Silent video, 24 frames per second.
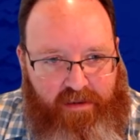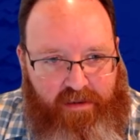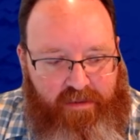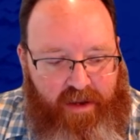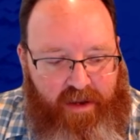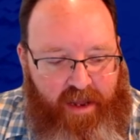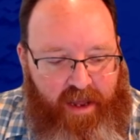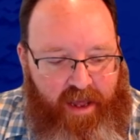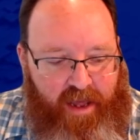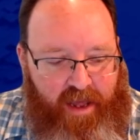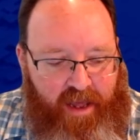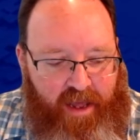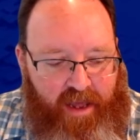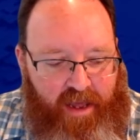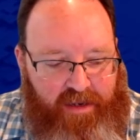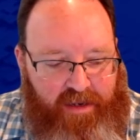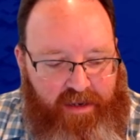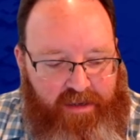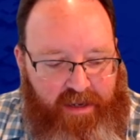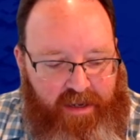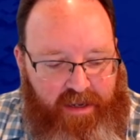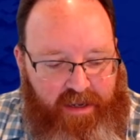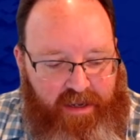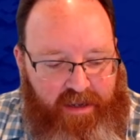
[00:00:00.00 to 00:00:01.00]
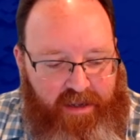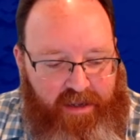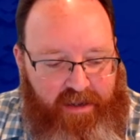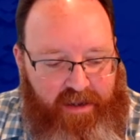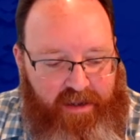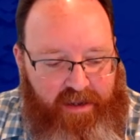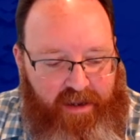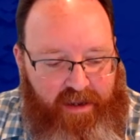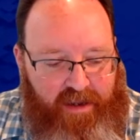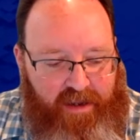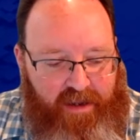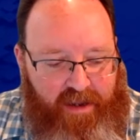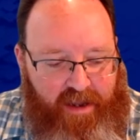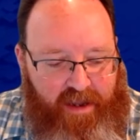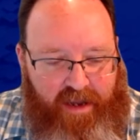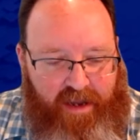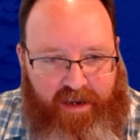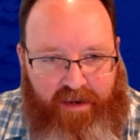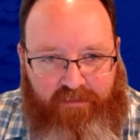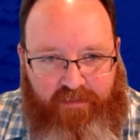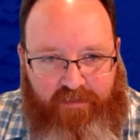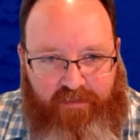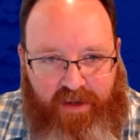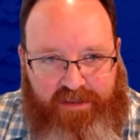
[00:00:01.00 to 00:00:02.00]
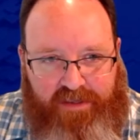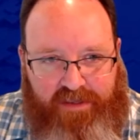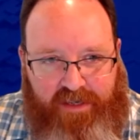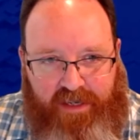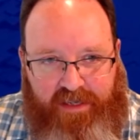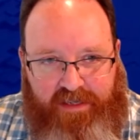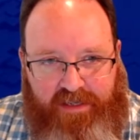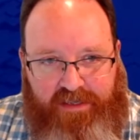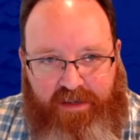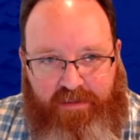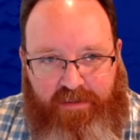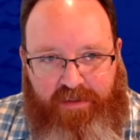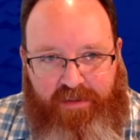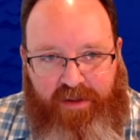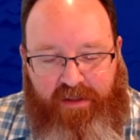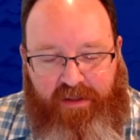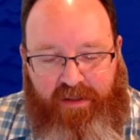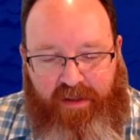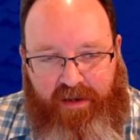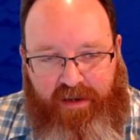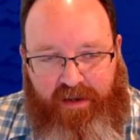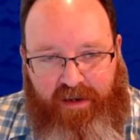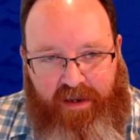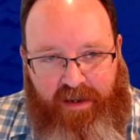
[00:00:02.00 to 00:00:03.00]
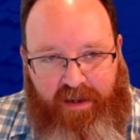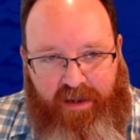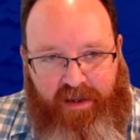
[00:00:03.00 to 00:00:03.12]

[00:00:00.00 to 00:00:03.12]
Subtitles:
and investing in something that